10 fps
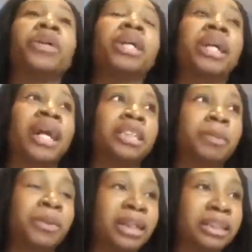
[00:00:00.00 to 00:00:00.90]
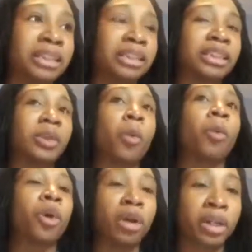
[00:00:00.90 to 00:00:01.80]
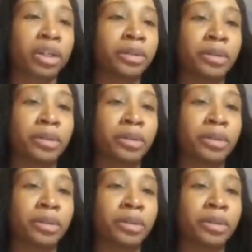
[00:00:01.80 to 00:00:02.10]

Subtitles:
in God's presence, work